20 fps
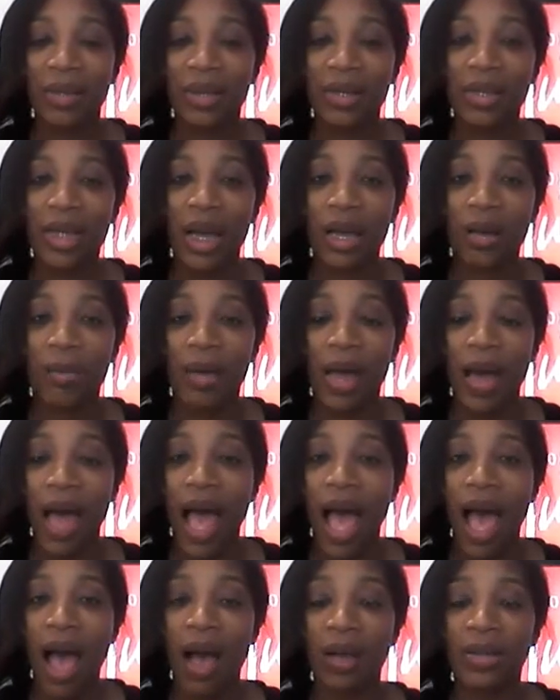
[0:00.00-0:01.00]
to talk about
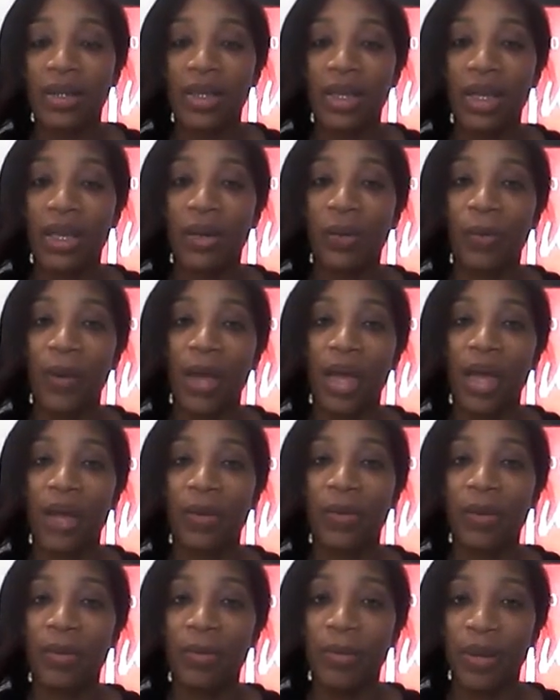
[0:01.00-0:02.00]
How to Get Away
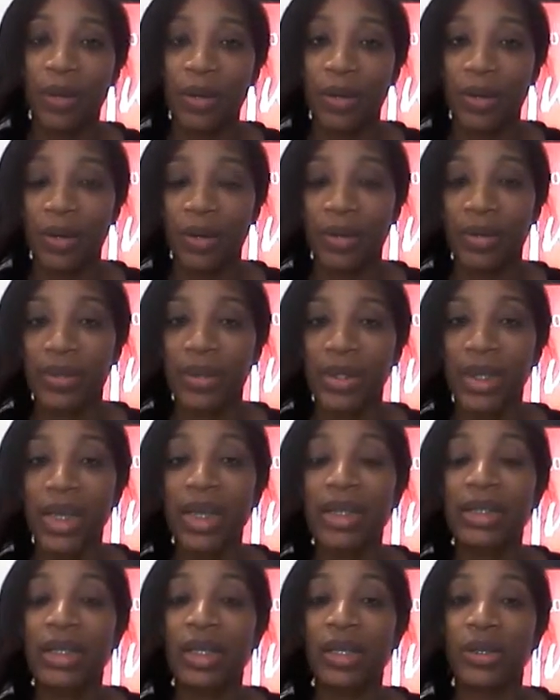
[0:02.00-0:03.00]
with Murder,
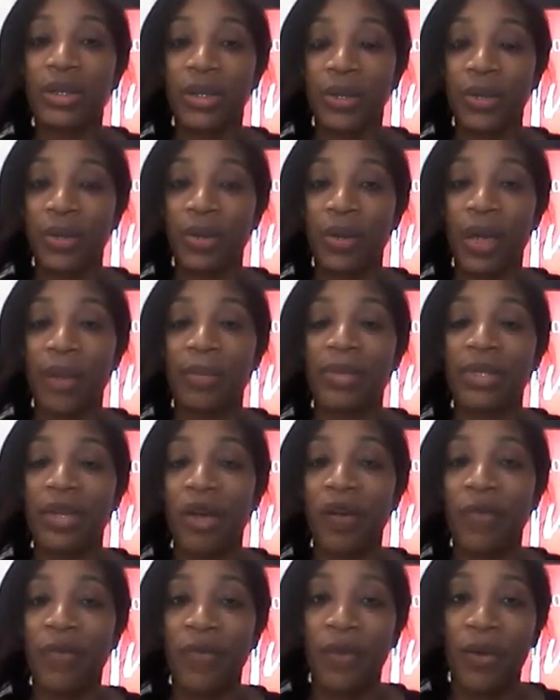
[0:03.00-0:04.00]
Season 2,
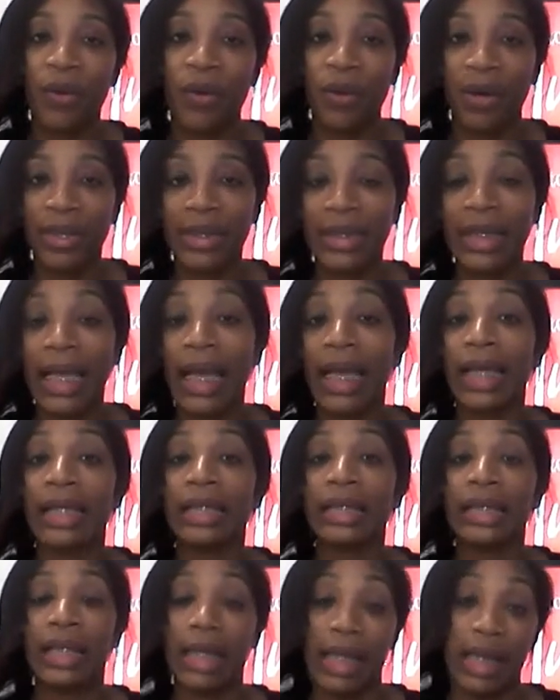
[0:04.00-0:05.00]
Episode 4,
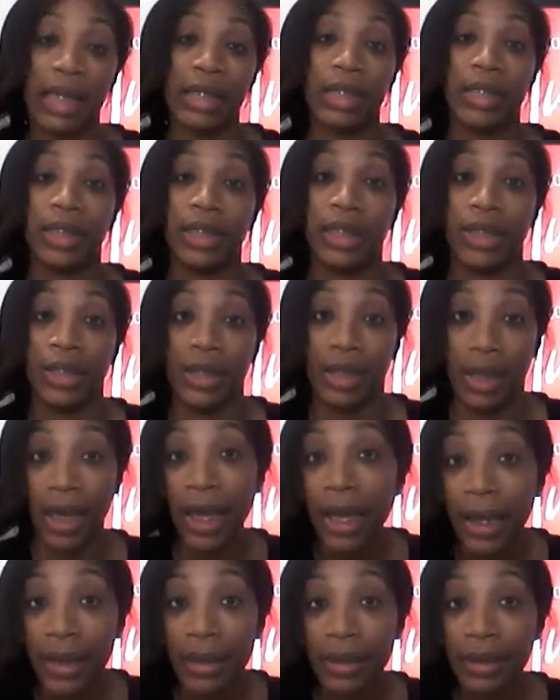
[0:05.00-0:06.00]
Skanks Get
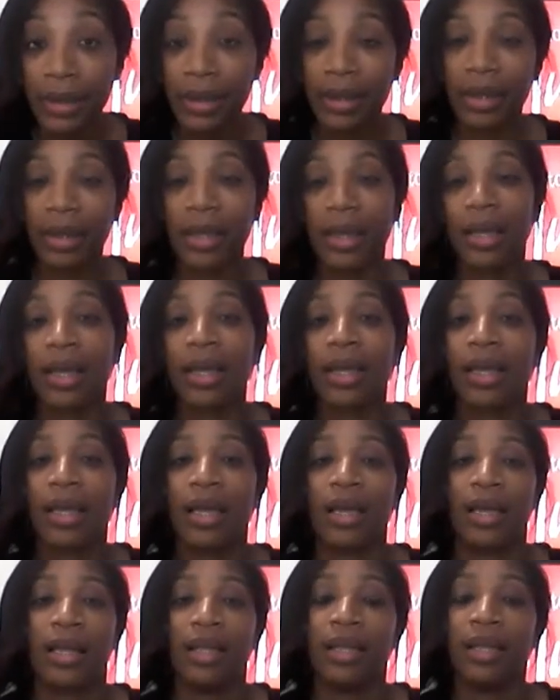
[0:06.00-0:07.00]
Shanked.
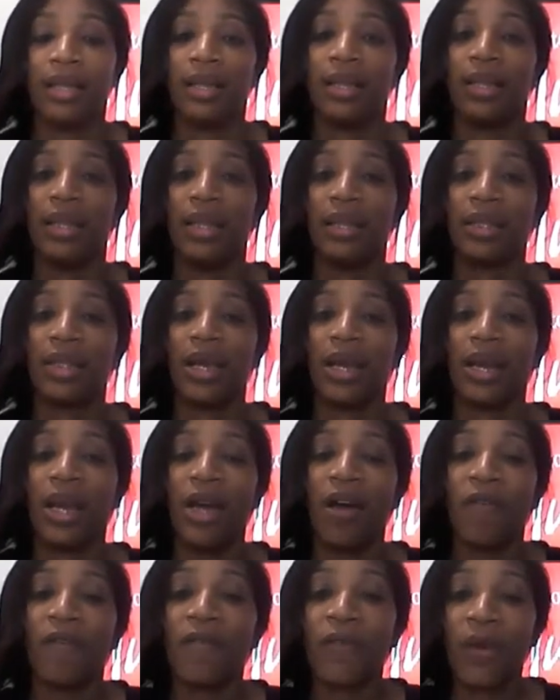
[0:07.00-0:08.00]
Let's start
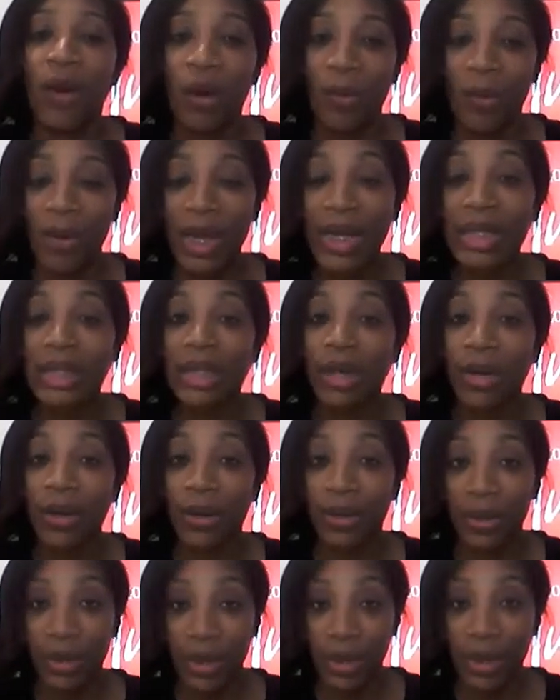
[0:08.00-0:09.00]
off 4 weeks
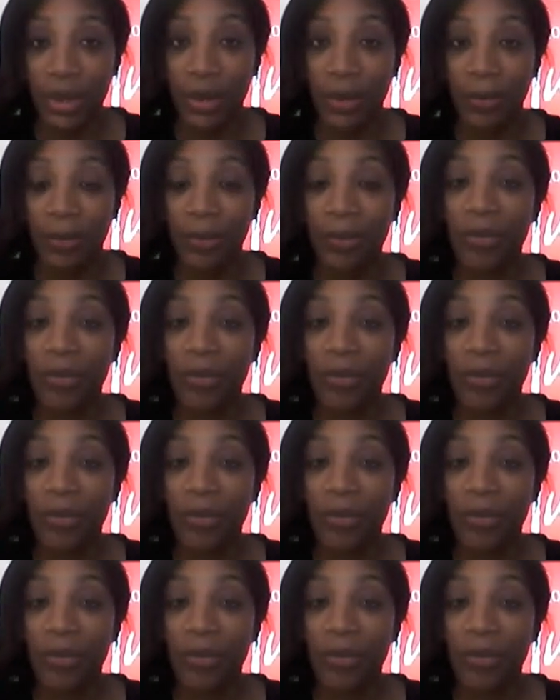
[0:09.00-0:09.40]
earlier.